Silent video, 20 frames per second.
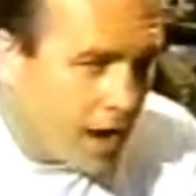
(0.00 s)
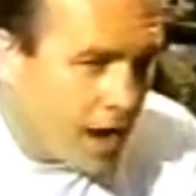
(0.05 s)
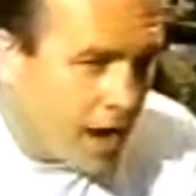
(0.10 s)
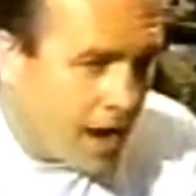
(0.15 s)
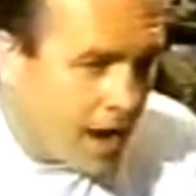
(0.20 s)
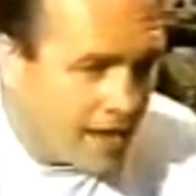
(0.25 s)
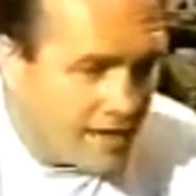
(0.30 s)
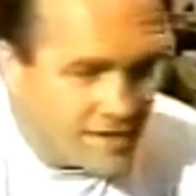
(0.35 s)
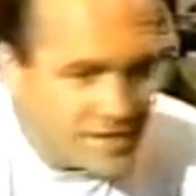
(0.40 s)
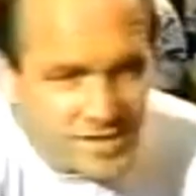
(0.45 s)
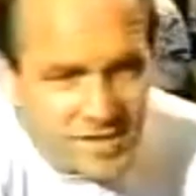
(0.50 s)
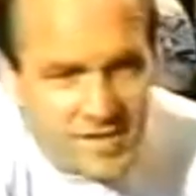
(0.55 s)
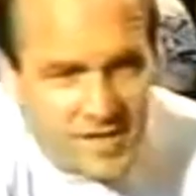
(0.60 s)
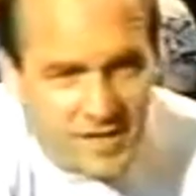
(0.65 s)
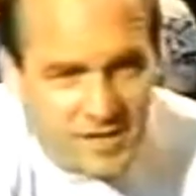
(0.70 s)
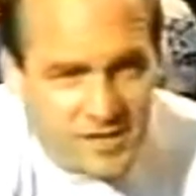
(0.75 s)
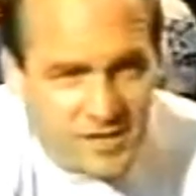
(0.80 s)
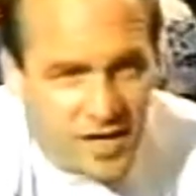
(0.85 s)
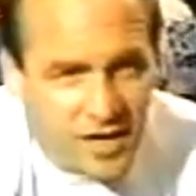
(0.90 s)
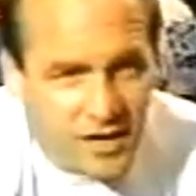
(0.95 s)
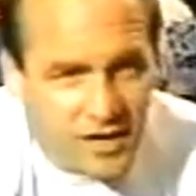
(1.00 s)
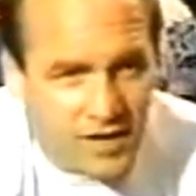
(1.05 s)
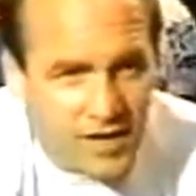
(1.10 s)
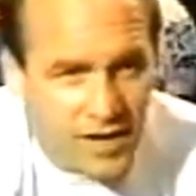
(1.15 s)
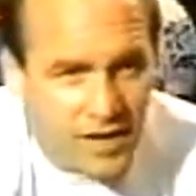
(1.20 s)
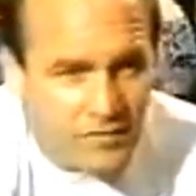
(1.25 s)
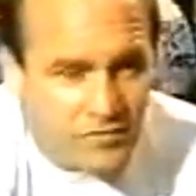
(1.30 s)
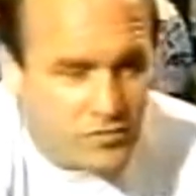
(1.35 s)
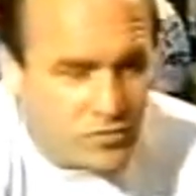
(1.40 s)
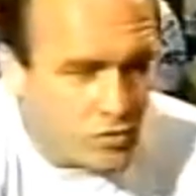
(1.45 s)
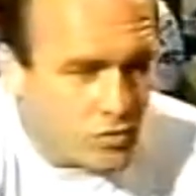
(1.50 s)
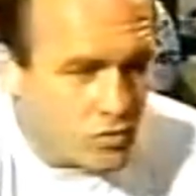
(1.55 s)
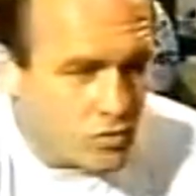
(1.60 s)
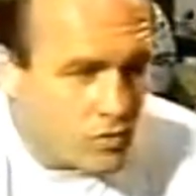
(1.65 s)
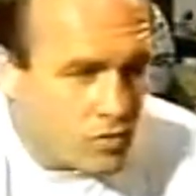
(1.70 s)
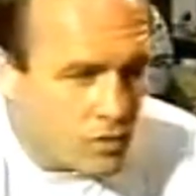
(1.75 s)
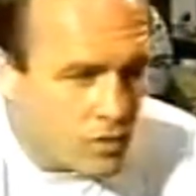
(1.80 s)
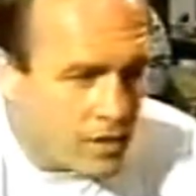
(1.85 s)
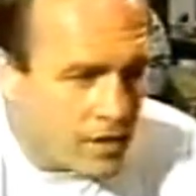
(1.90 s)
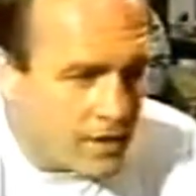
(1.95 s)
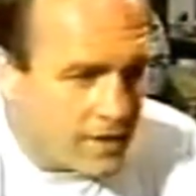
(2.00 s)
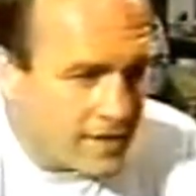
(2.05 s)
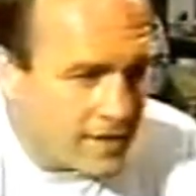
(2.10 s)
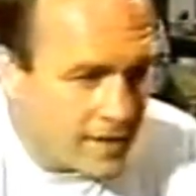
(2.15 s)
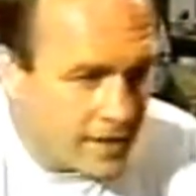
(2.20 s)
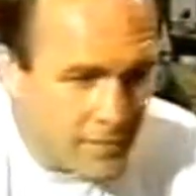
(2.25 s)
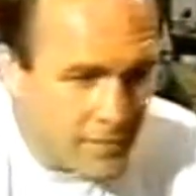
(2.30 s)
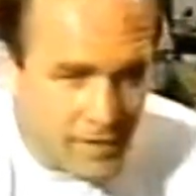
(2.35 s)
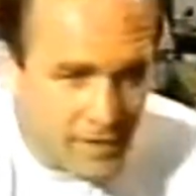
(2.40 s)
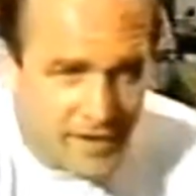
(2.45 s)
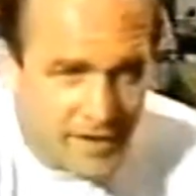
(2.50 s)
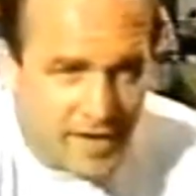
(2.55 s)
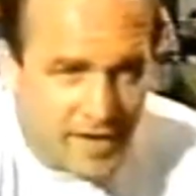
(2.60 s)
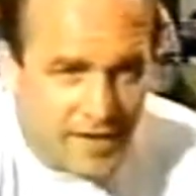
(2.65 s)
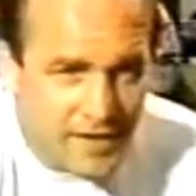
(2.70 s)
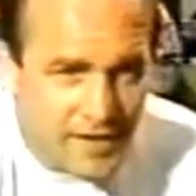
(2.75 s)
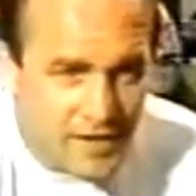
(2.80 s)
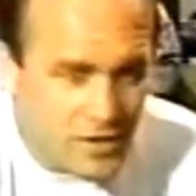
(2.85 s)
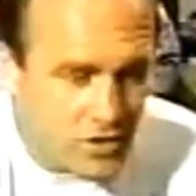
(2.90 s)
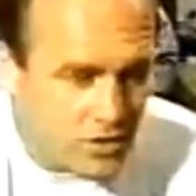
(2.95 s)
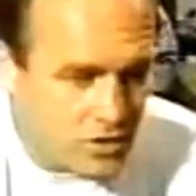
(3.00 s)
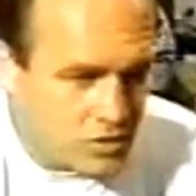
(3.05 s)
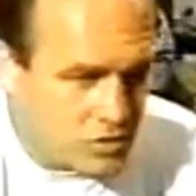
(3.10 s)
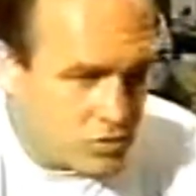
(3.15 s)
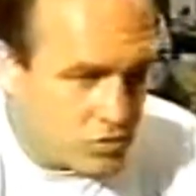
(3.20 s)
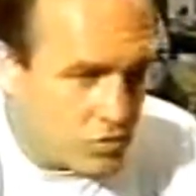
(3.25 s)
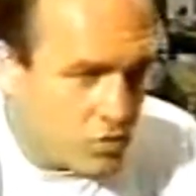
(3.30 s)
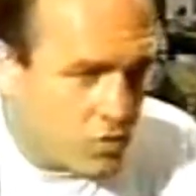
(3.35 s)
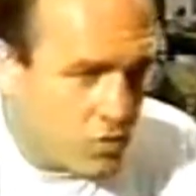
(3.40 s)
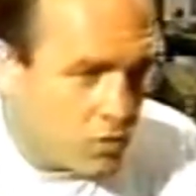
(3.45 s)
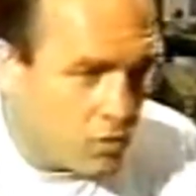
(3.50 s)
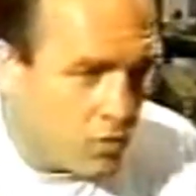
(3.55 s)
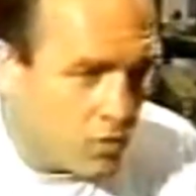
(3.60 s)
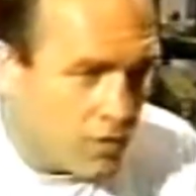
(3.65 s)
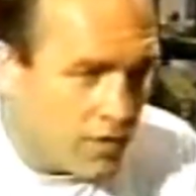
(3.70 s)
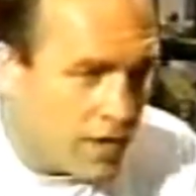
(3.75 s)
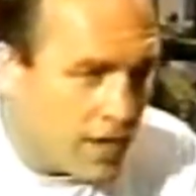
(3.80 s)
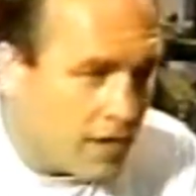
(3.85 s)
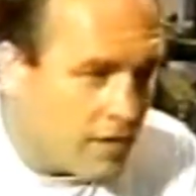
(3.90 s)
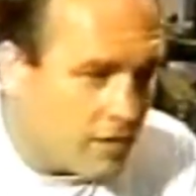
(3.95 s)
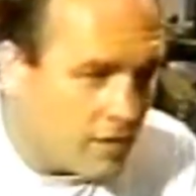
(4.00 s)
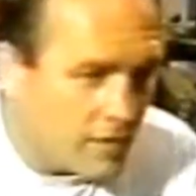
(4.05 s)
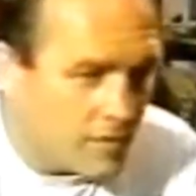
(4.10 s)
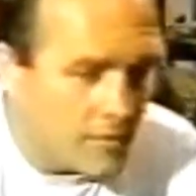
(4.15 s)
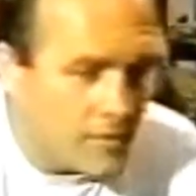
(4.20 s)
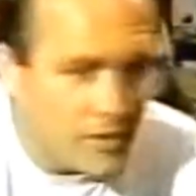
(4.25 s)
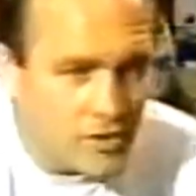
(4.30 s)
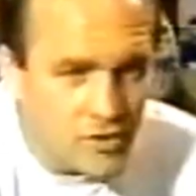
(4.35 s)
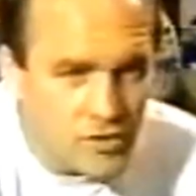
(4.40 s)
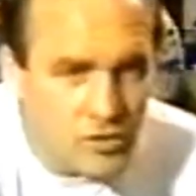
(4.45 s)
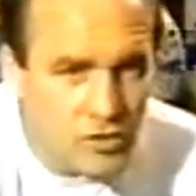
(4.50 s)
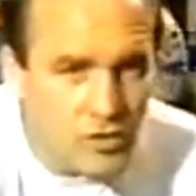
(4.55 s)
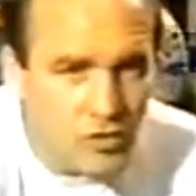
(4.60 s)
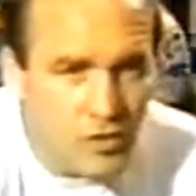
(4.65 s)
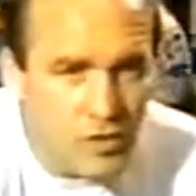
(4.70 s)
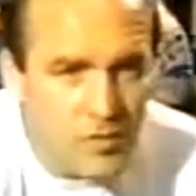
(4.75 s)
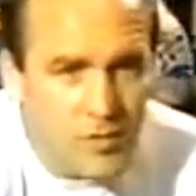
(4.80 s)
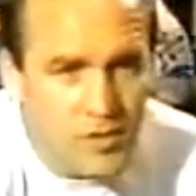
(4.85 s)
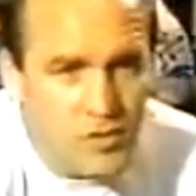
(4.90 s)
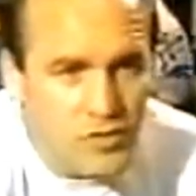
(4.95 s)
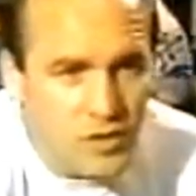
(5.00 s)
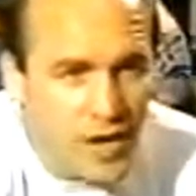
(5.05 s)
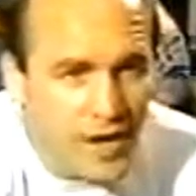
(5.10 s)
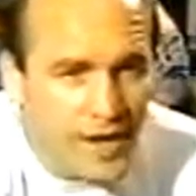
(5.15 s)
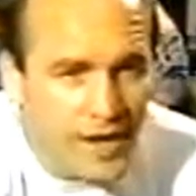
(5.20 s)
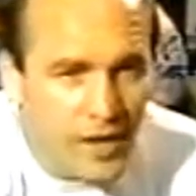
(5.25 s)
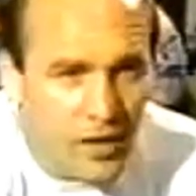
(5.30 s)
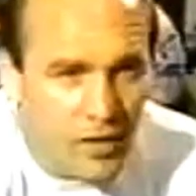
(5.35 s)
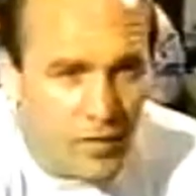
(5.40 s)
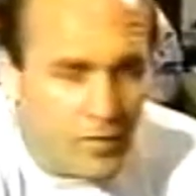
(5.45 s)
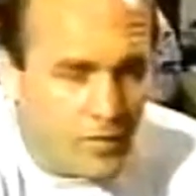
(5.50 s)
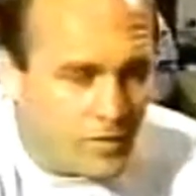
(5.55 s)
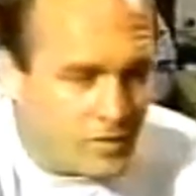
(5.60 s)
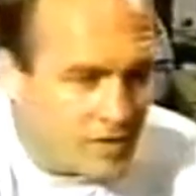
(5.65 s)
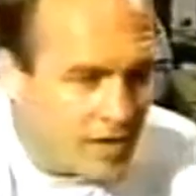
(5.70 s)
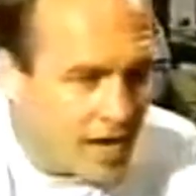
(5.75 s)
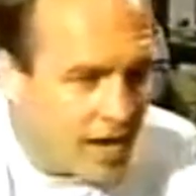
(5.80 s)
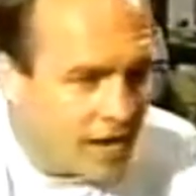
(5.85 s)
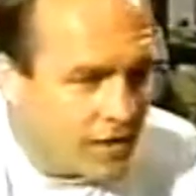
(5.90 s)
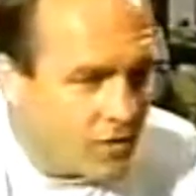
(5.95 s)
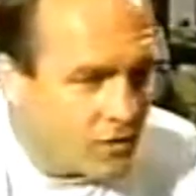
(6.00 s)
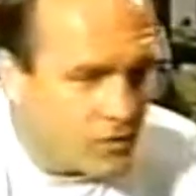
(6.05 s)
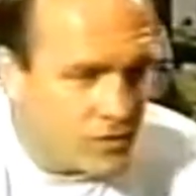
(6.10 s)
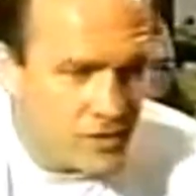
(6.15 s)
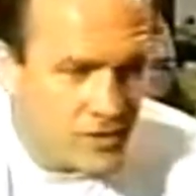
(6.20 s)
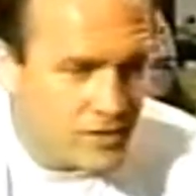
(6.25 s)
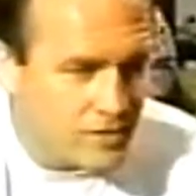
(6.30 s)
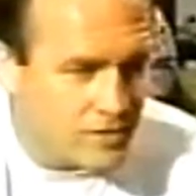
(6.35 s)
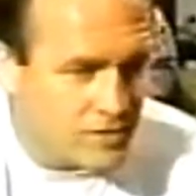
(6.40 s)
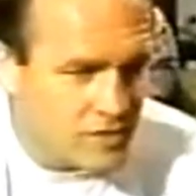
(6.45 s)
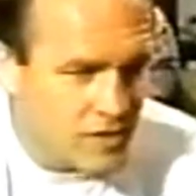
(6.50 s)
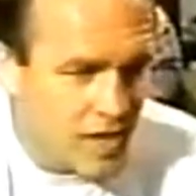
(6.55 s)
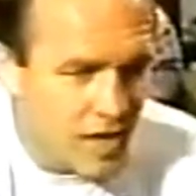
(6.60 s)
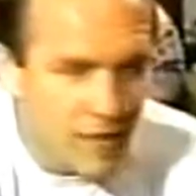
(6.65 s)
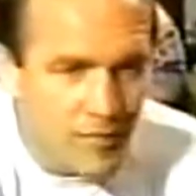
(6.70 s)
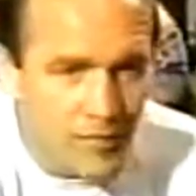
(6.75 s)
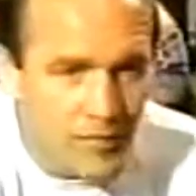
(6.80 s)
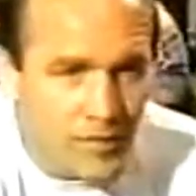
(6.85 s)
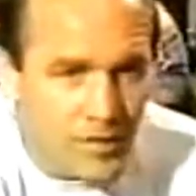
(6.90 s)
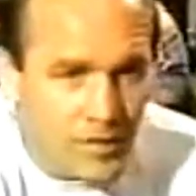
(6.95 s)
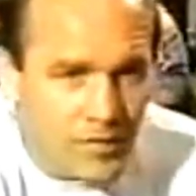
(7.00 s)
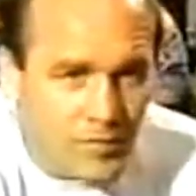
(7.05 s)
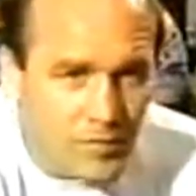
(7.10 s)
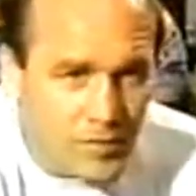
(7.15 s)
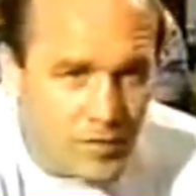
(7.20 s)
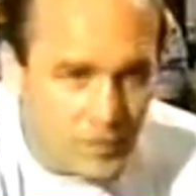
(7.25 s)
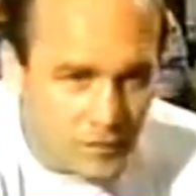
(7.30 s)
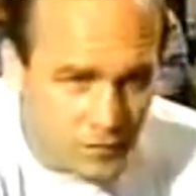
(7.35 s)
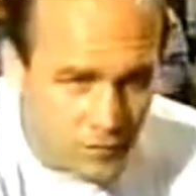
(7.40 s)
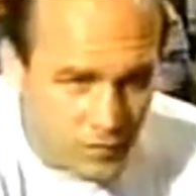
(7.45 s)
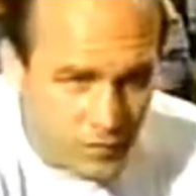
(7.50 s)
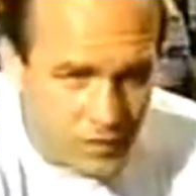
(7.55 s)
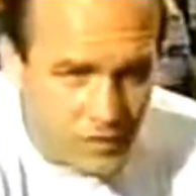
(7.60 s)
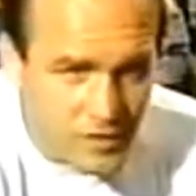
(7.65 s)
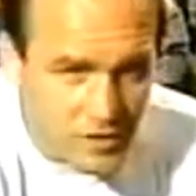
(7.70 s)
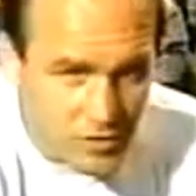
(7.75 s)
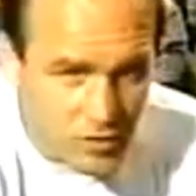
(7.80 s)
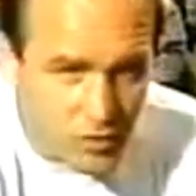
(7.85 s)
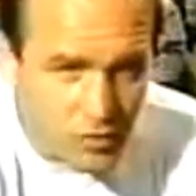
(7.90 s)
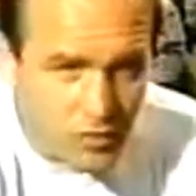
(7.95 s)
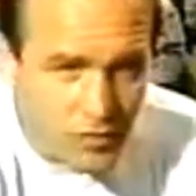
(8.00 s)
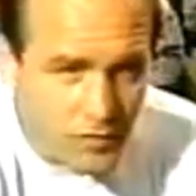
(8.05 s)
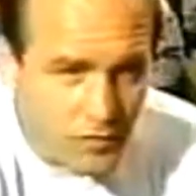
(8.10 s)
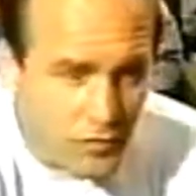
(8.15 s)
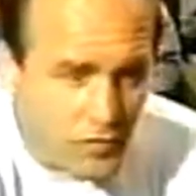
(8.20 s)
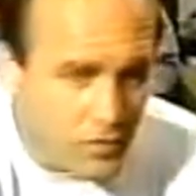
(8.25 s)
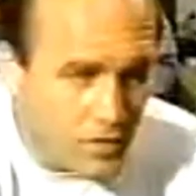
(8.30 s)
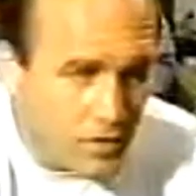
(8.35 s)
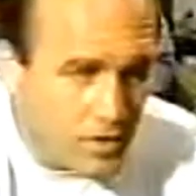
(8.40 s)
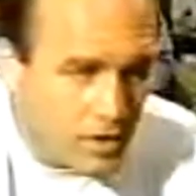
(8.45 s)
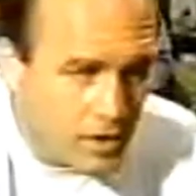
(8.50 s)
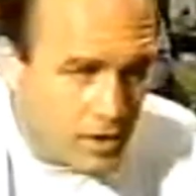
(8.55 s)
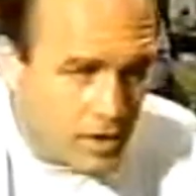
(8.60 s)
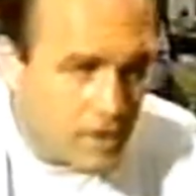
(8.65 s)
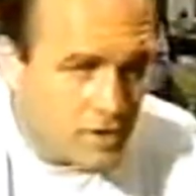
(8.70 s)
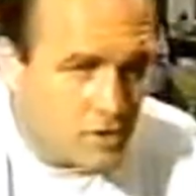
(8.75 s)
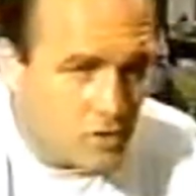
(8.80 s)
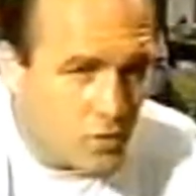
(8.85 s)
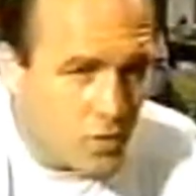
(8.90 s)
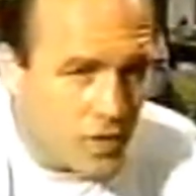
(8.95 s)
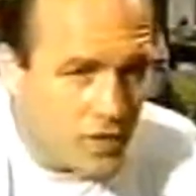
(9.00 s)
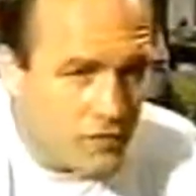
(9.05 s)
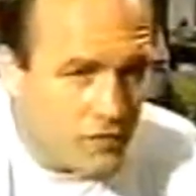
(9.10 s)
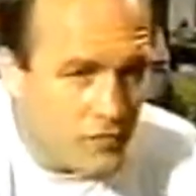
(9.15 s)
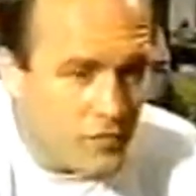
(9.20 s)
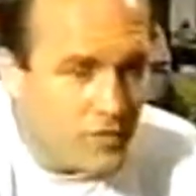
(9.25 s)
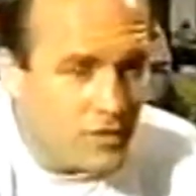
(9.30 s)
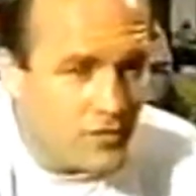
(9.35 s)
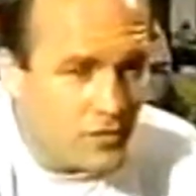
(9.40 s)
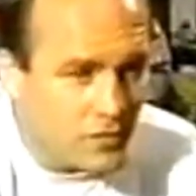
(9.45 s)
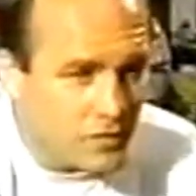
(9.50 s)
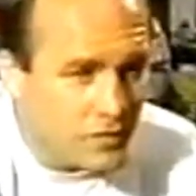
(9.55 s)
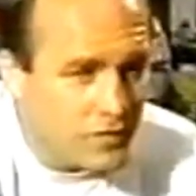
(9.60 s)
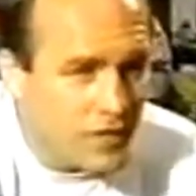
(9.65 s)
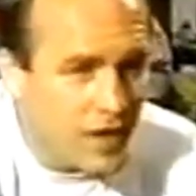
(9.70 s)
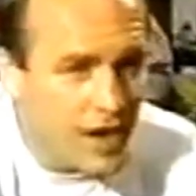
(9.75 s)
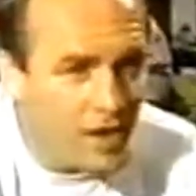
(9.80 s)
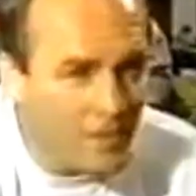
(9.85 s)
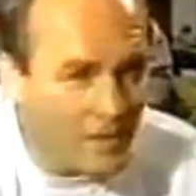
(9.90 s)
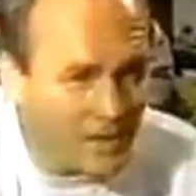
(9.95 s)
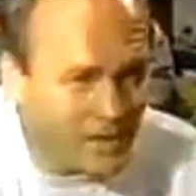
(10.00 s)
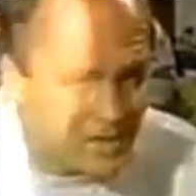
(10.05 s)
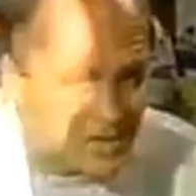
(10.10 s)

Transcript: I, I seen that side of life. So, and then I met a guy like Cus. So, well, now let me, you know, let me try to help. See, I don't need the job, but for the reason I told you before, it's a way for me to refine